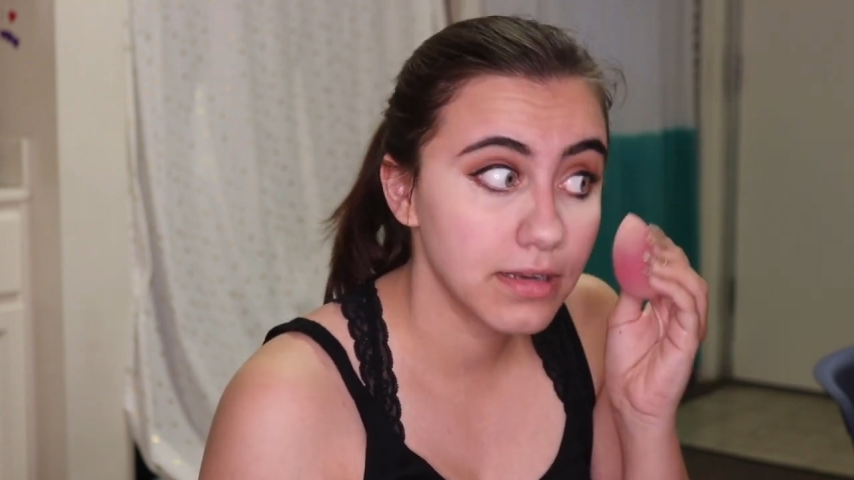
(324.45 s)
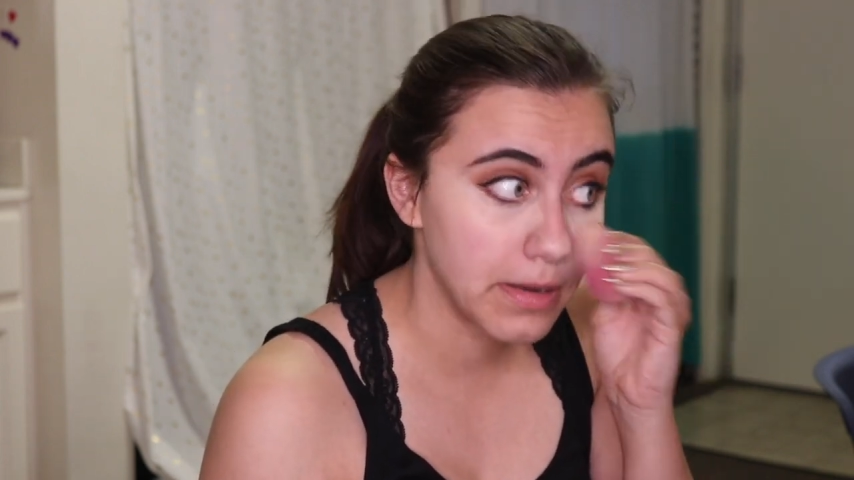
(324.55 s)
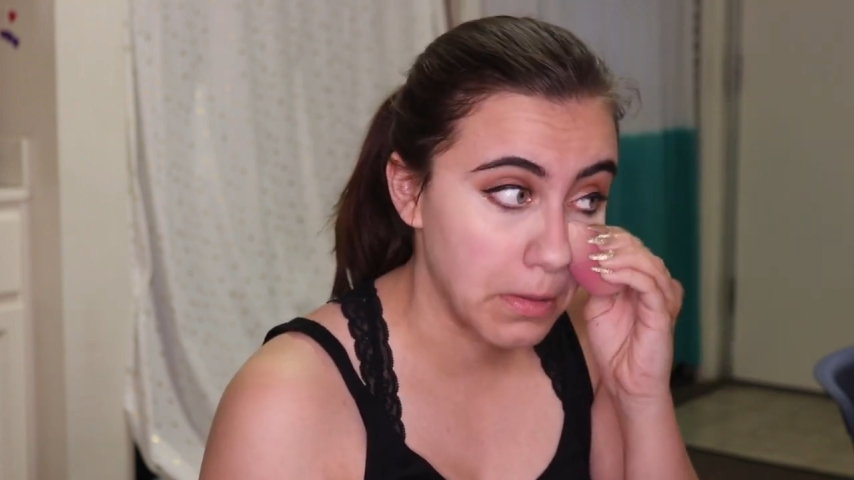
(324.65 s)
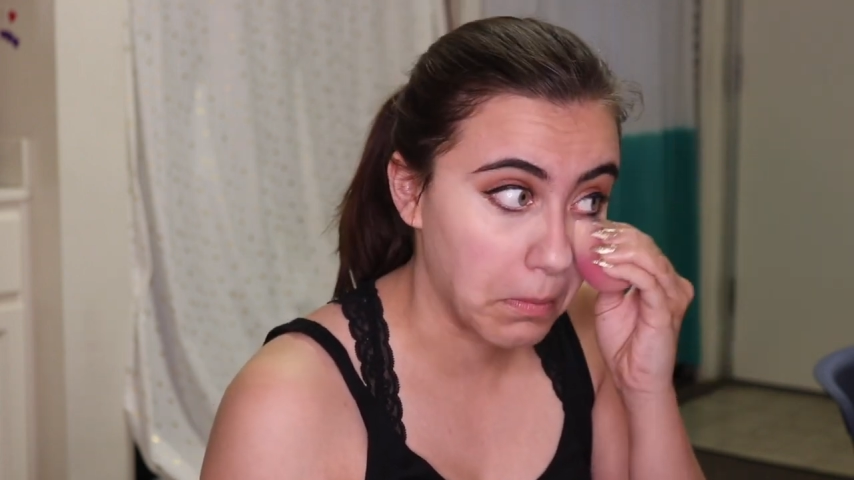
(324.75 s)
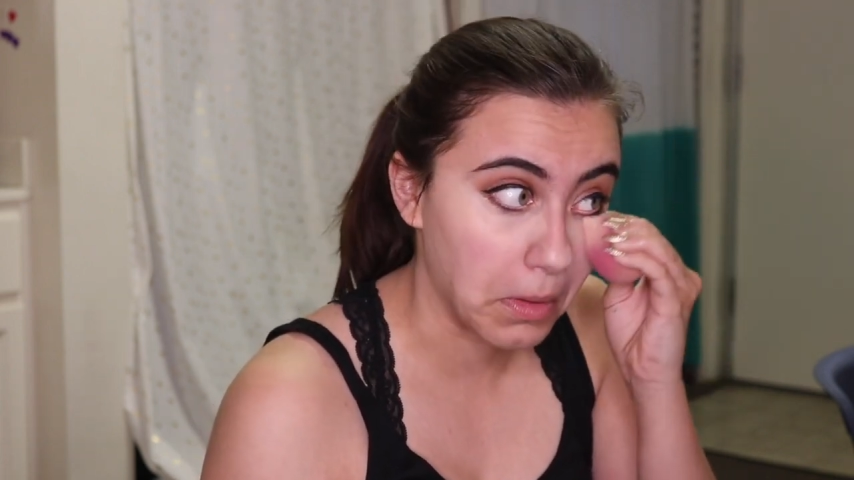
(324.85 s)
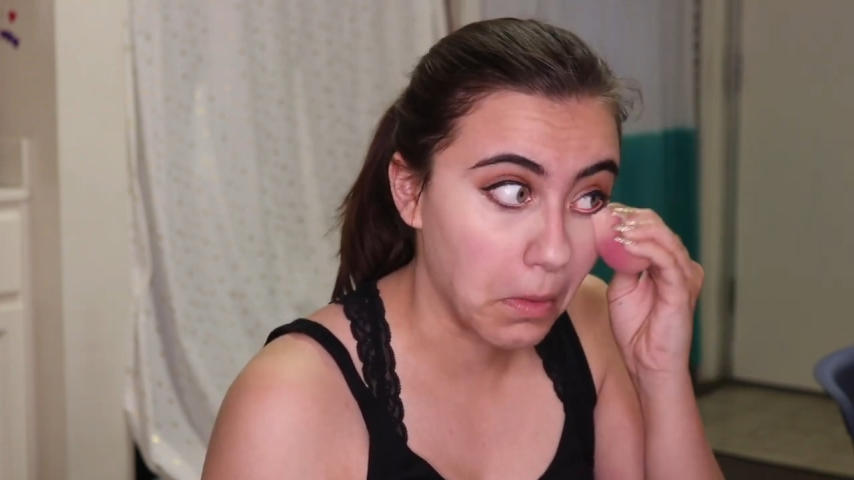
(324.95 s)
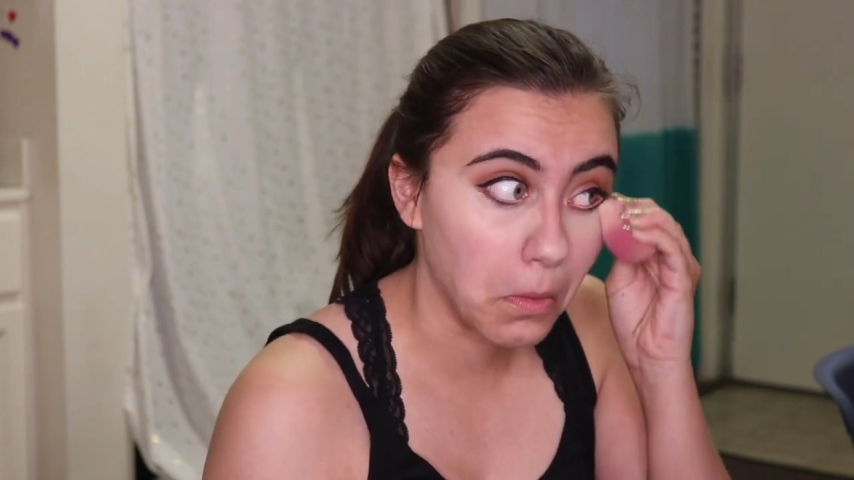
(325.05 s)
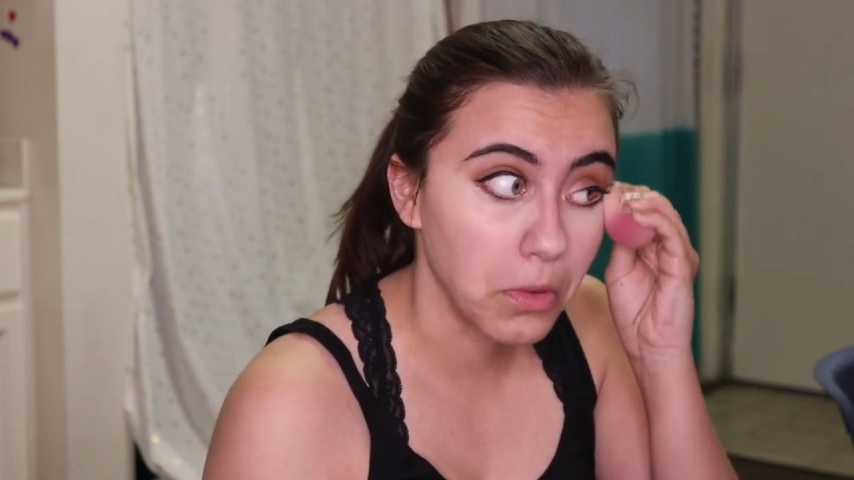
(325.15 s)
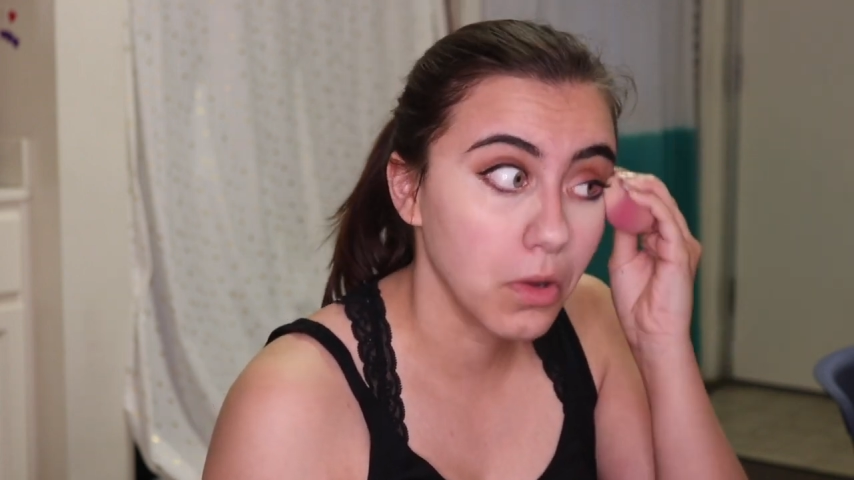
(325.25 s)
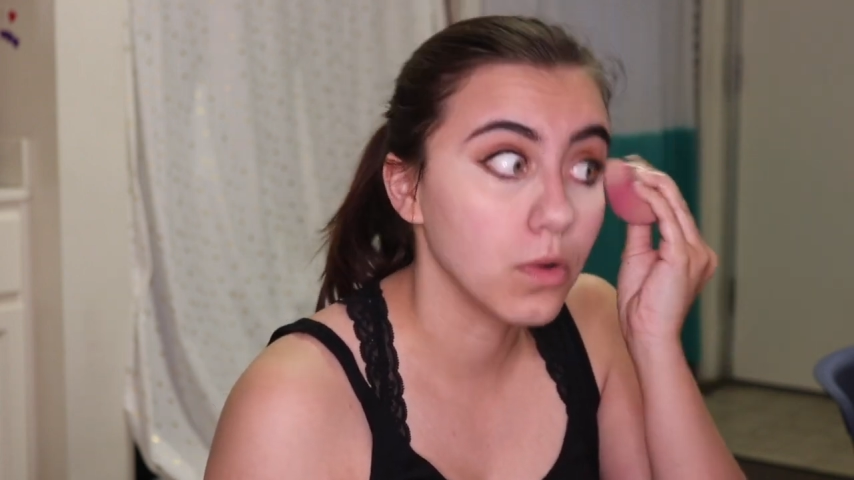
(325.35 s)
and we
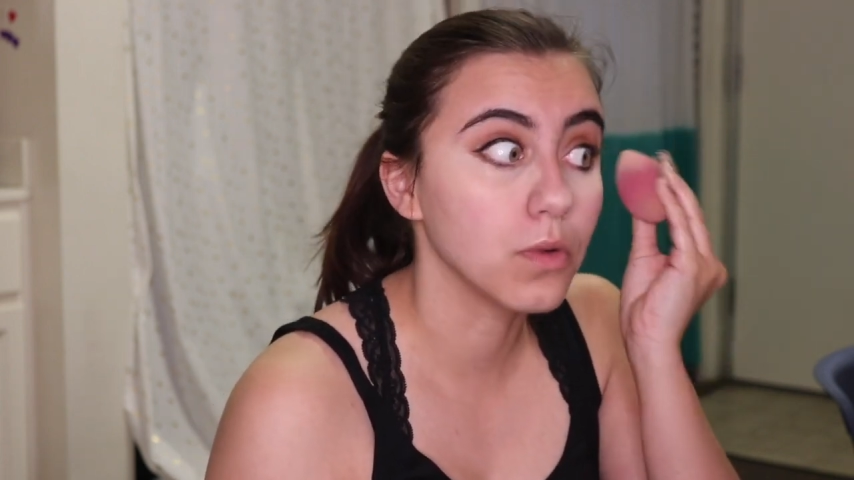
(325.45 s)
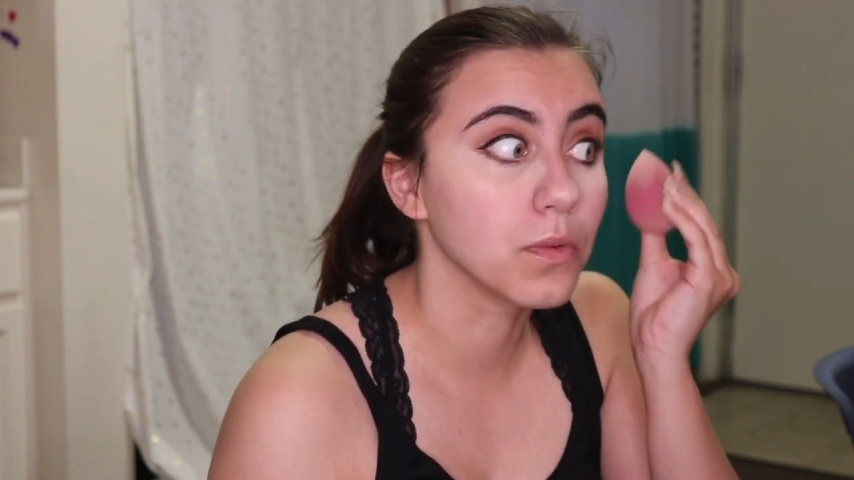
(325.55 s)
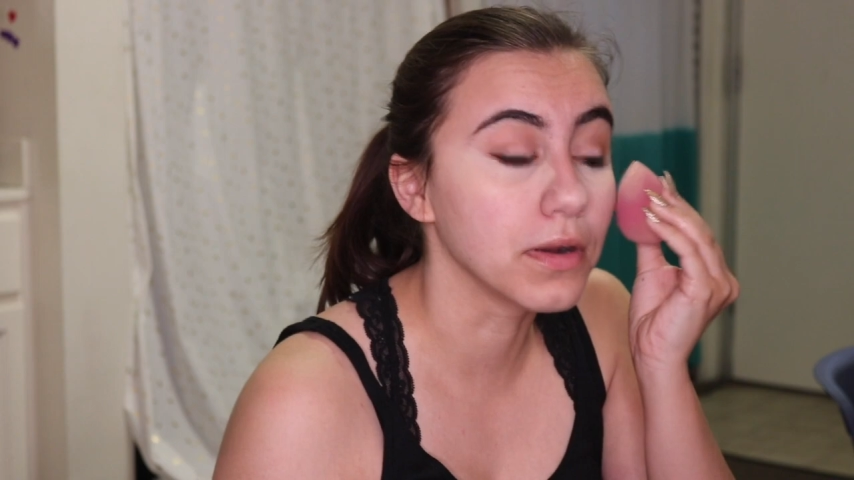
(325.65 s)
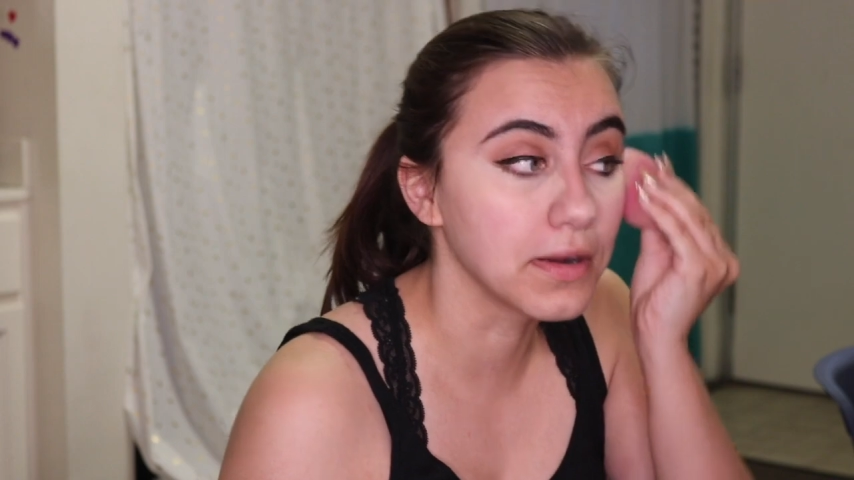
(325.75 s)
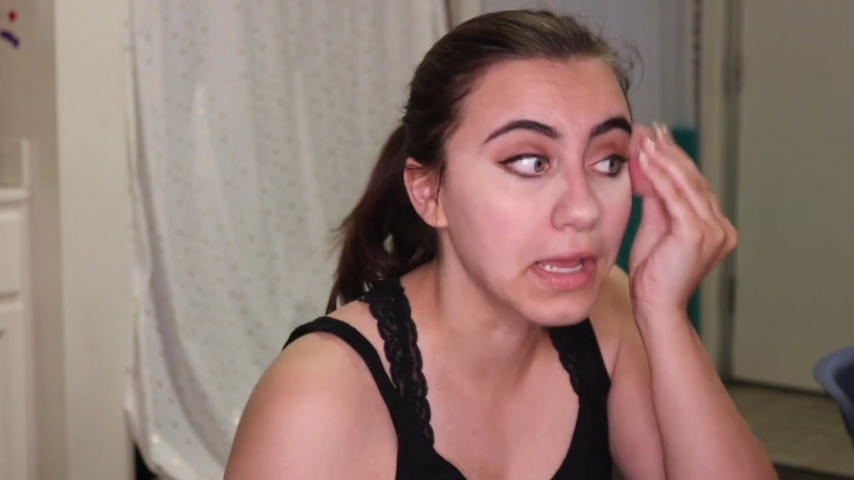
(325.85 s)
don't know what we're